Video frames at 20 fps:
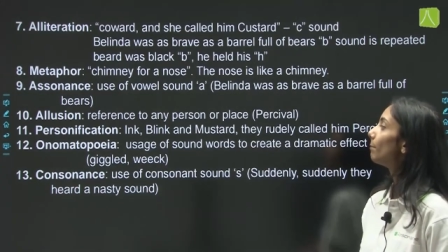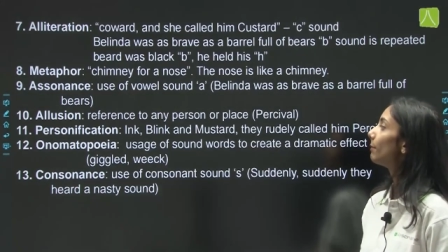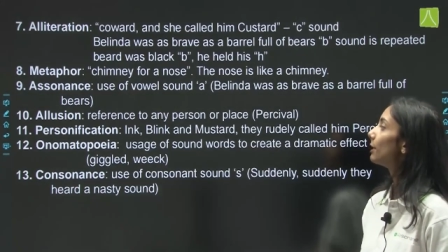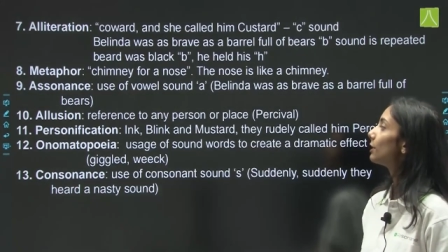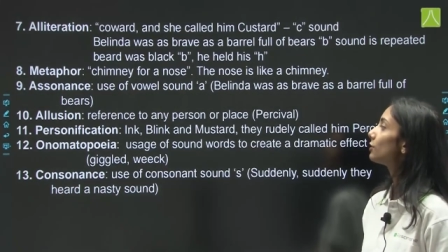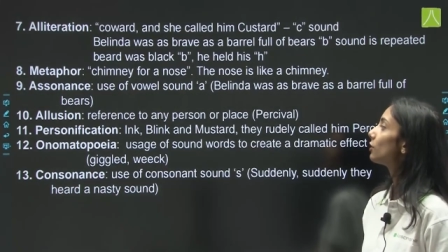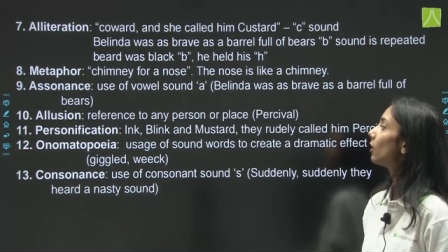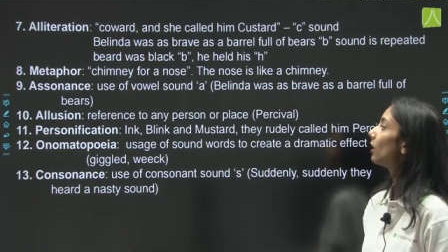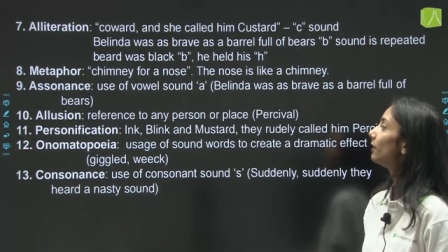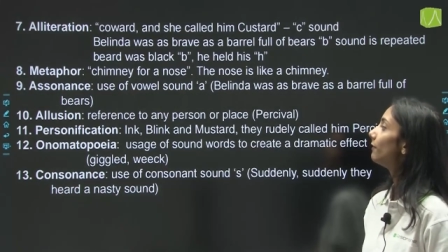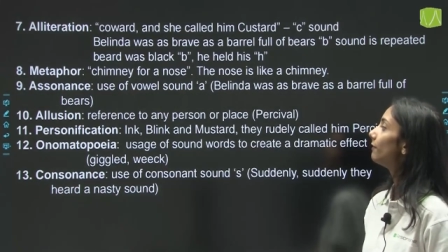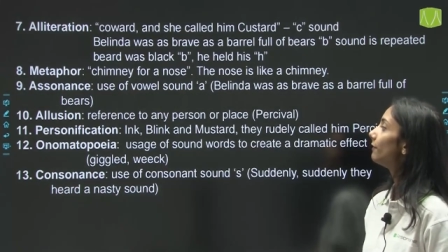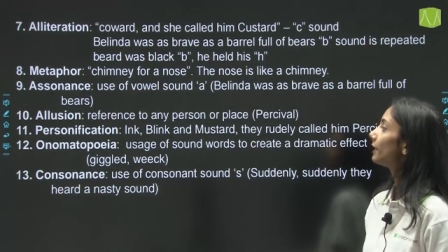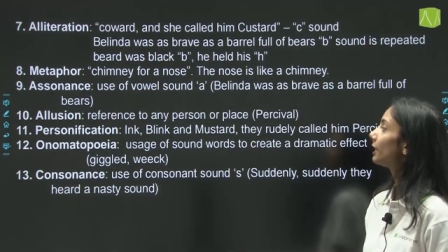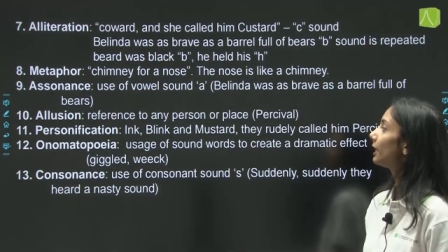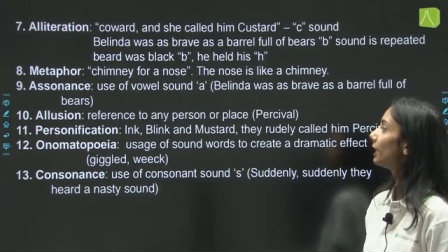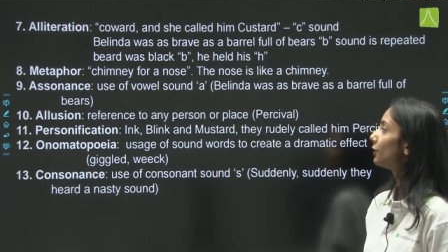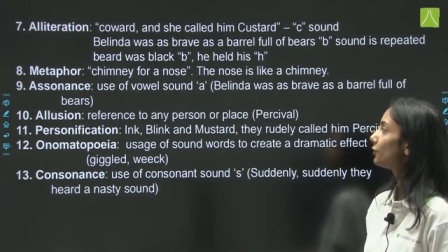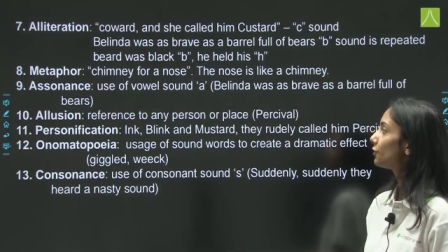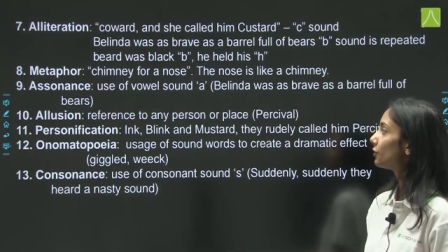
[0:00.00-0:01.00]

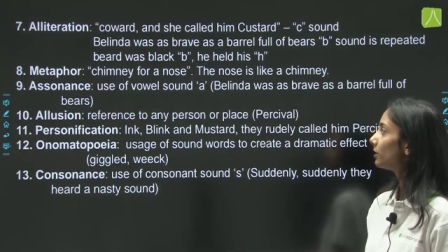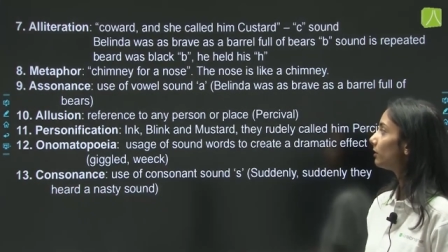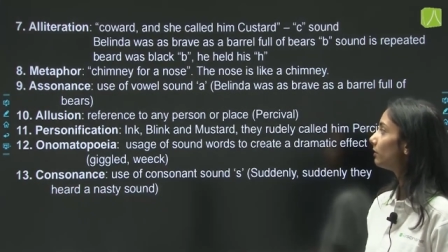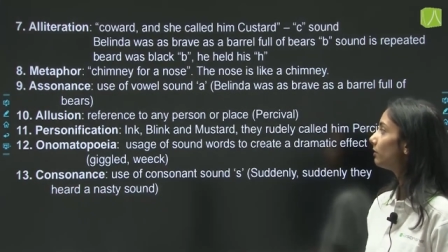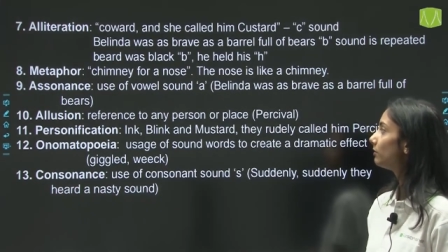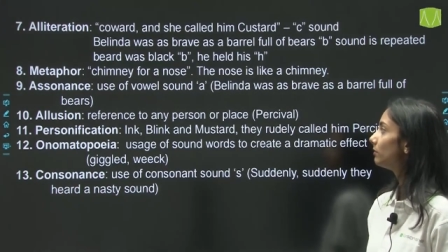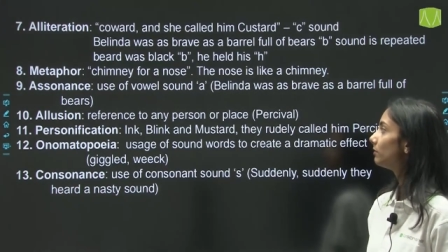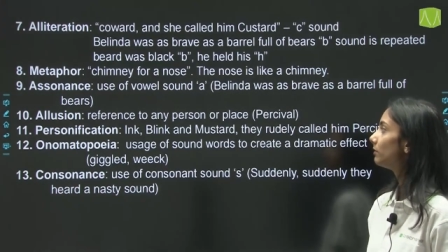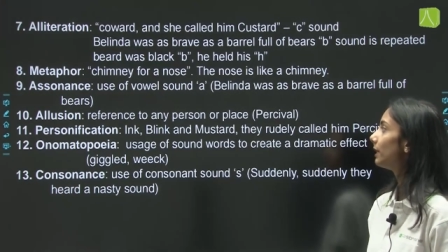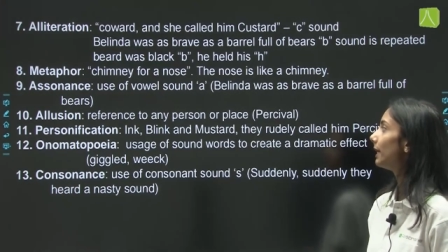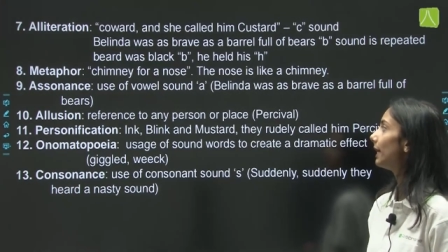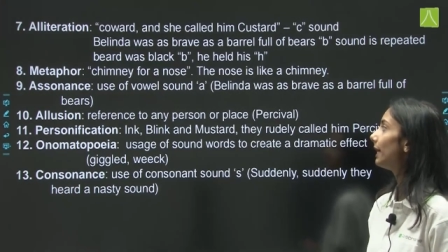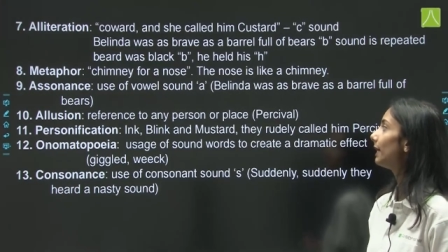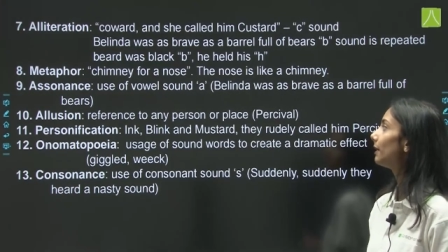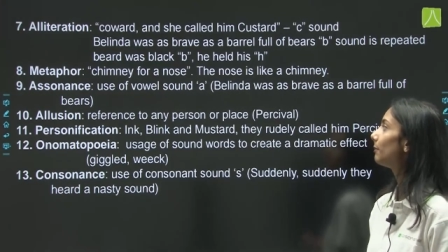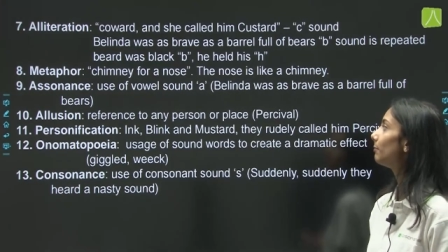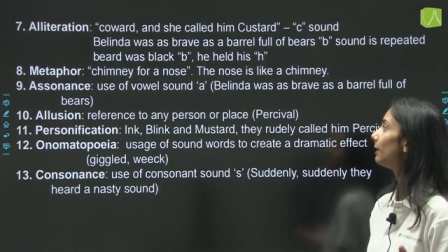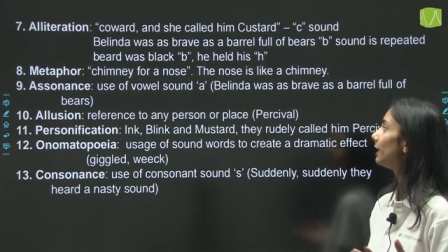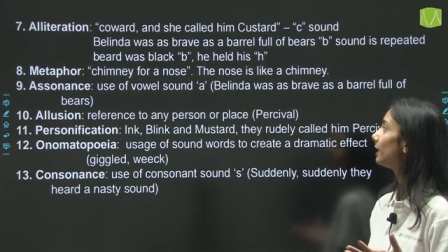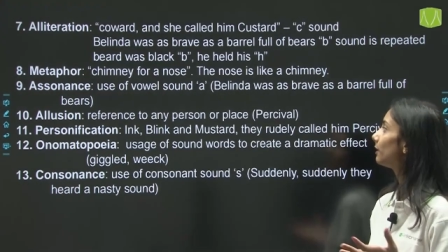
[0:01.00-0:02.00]
Personification,
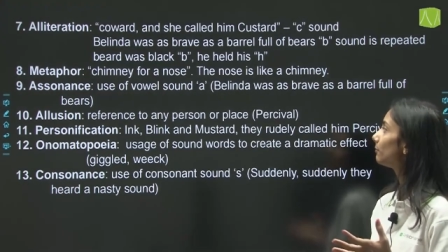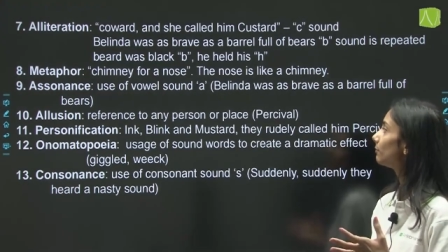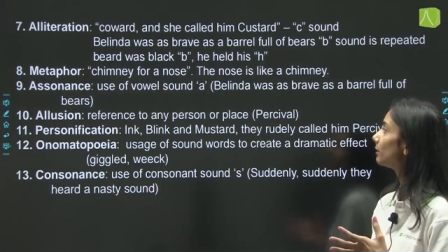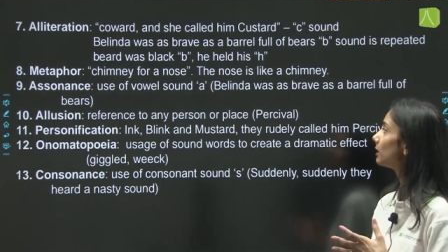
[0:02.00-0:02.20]
Ink, Blink,